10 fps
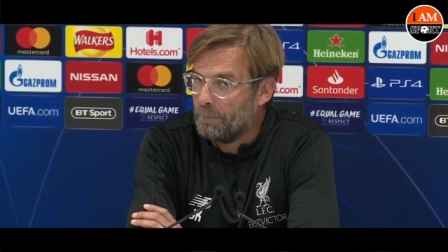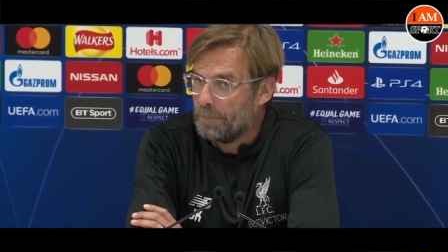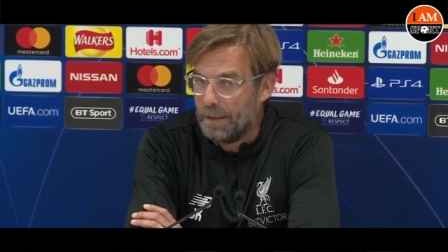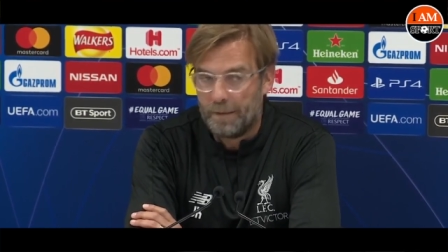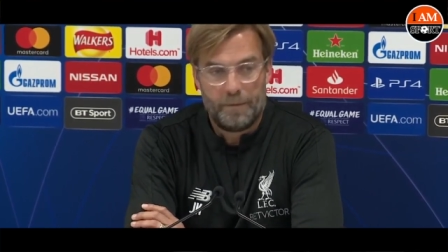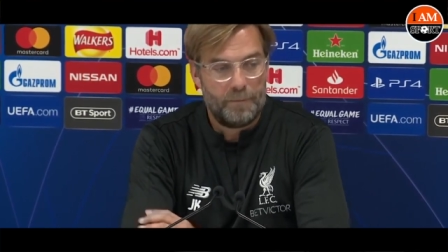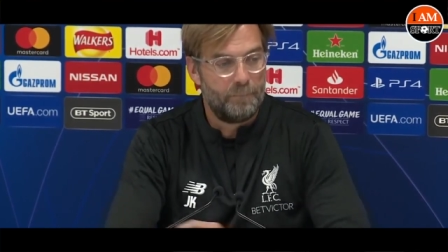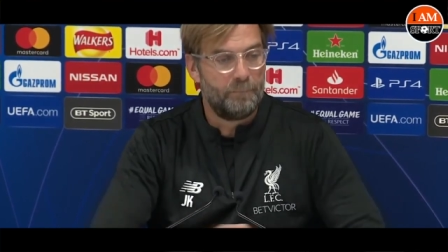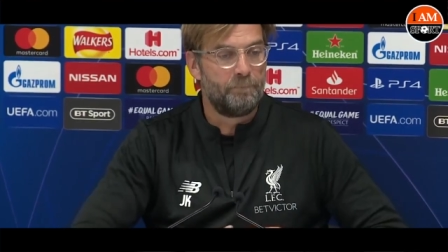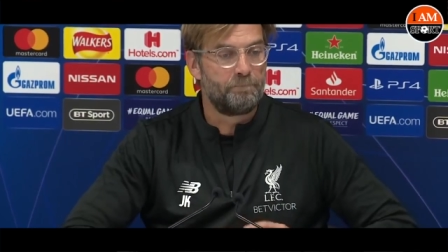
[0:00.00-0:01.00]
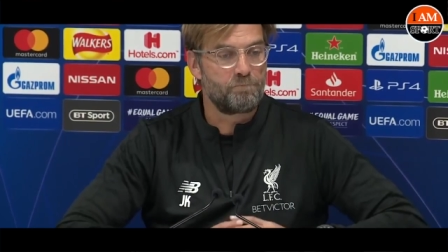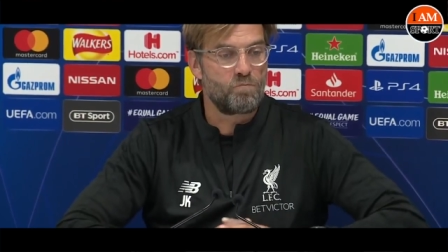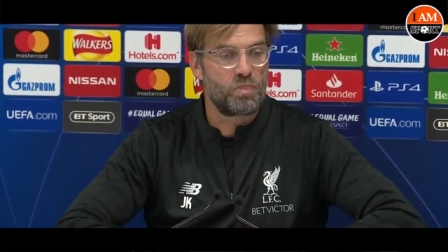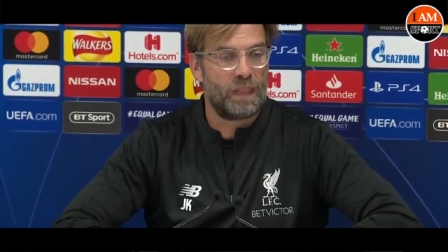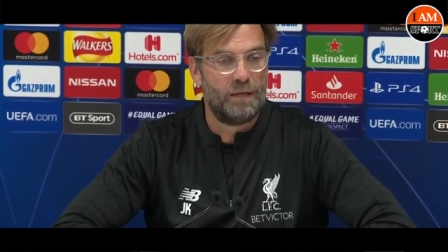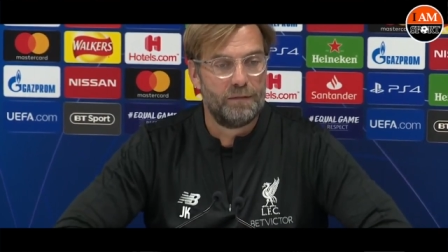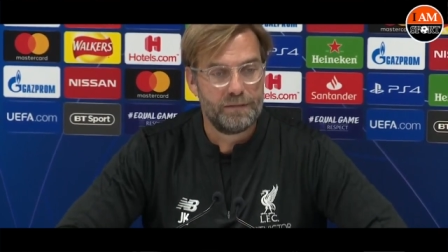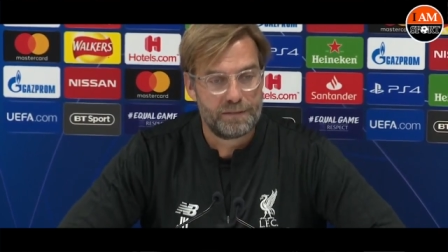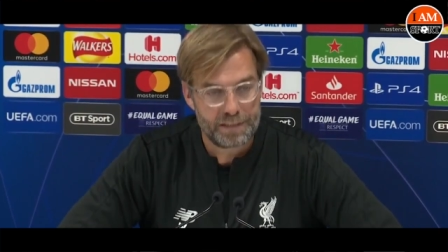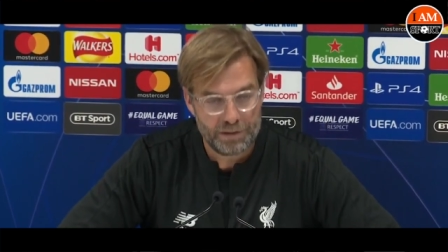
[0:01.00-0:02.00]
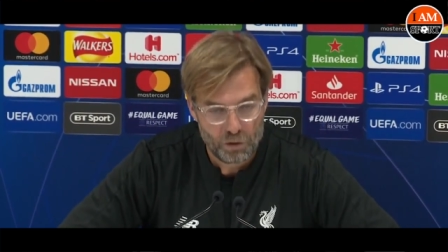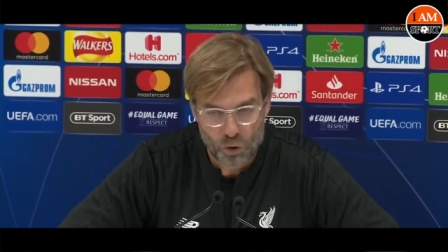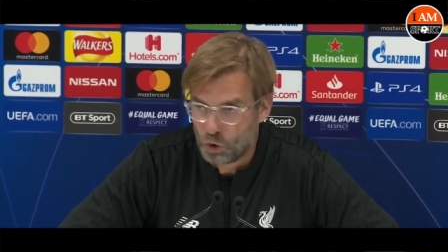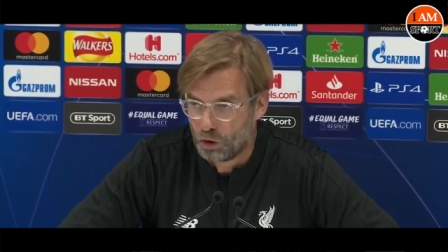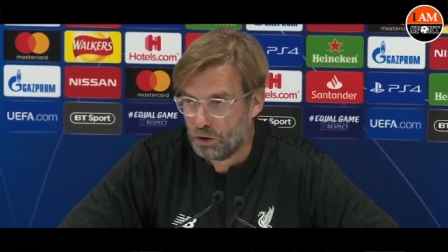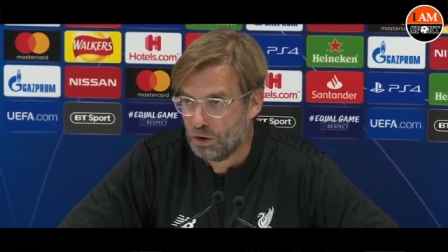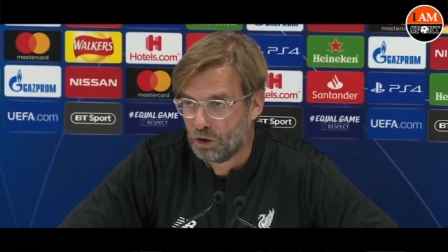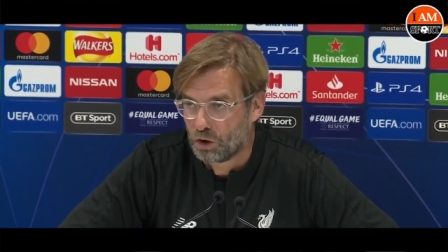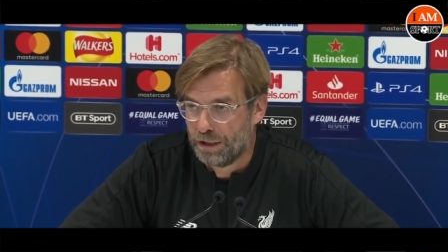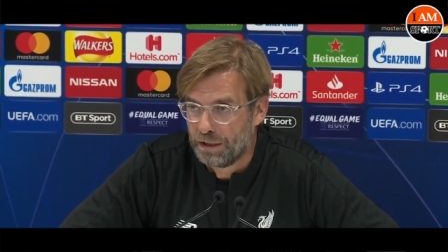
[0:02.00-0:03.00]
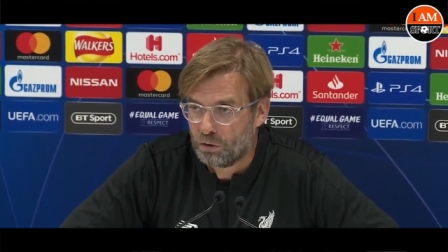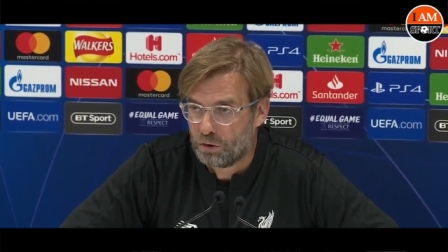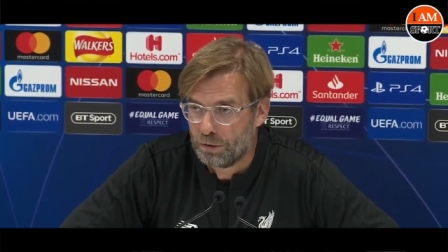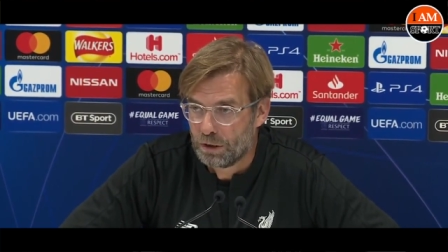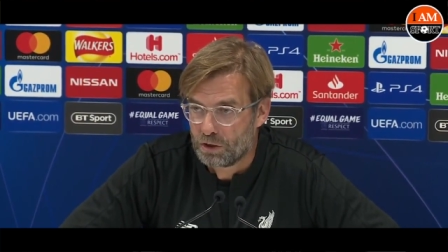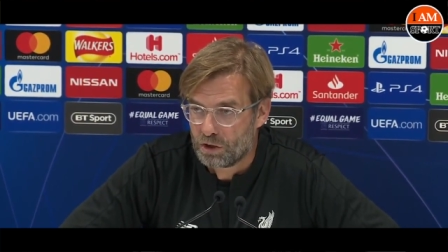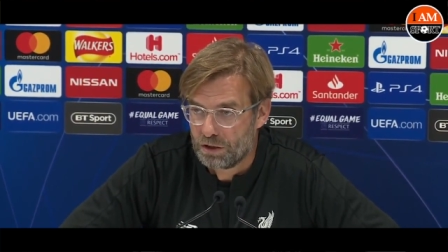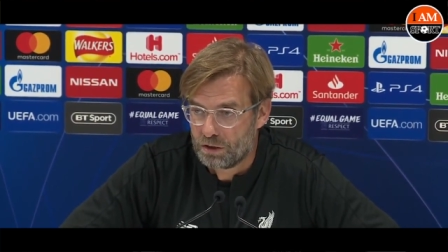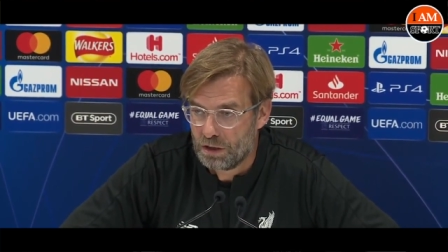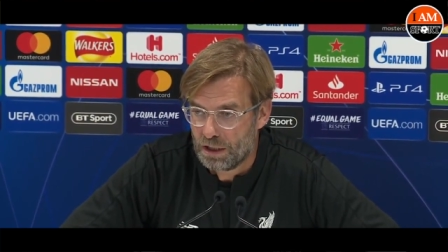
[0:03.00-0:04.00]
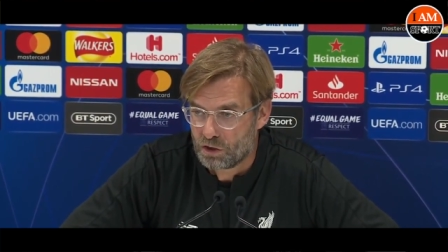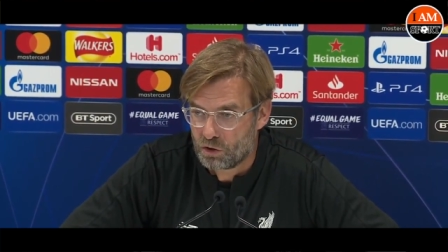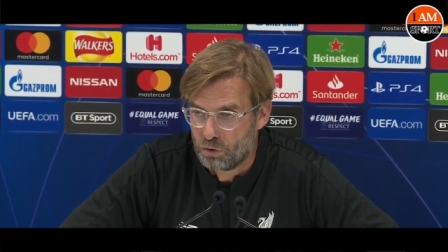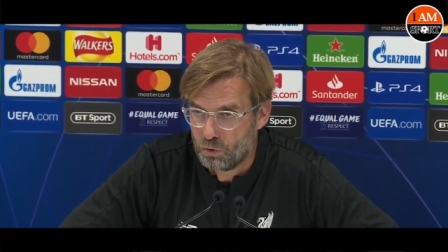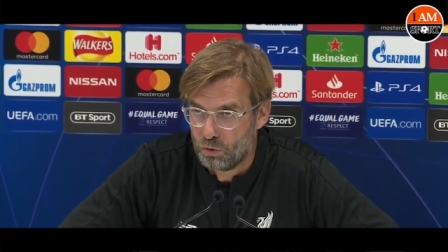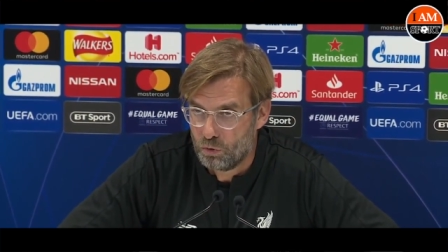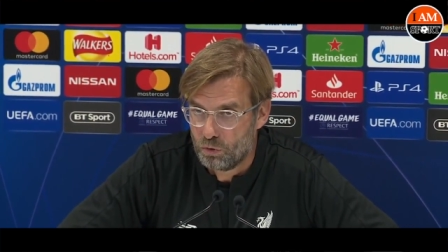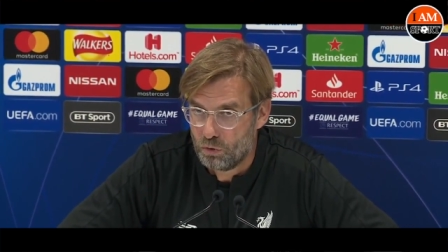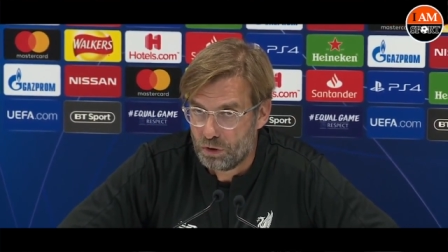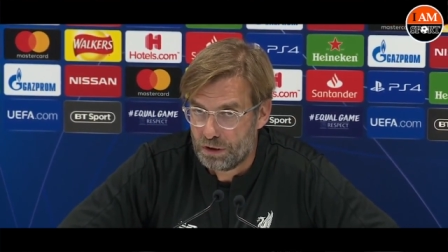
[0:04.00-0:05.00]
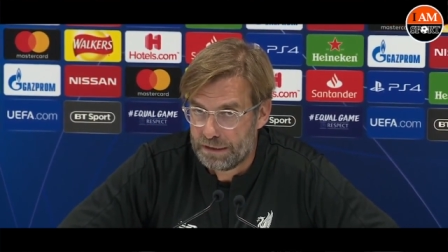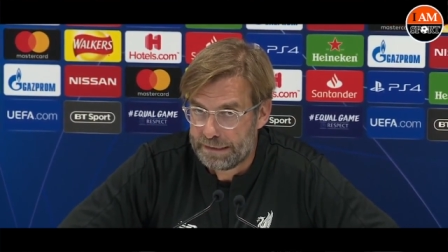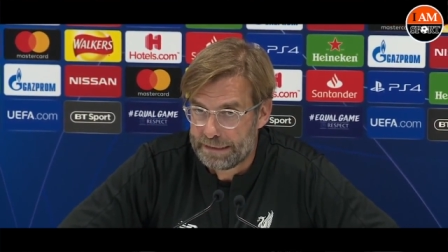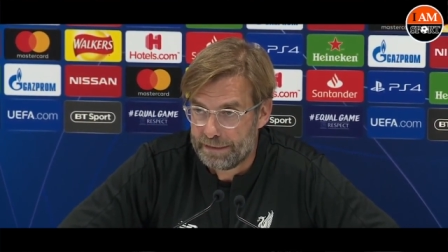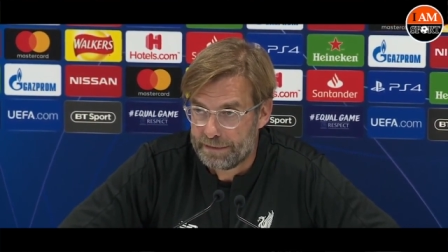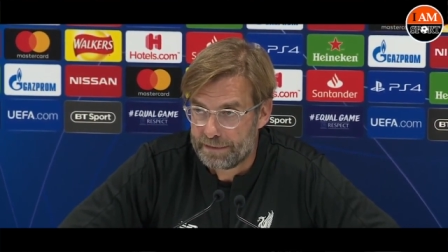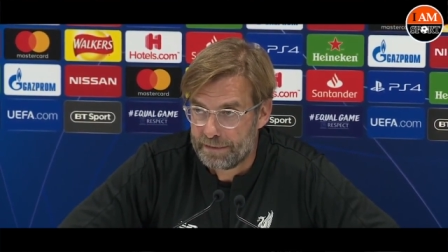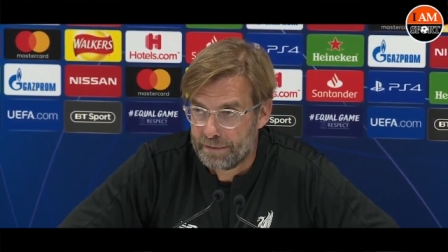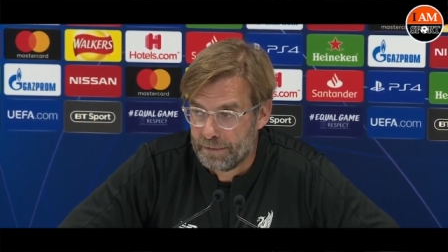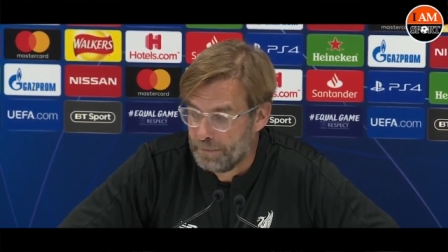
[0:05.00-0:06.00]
again? Um, Sadio looked good in training, to be honest, the last two days.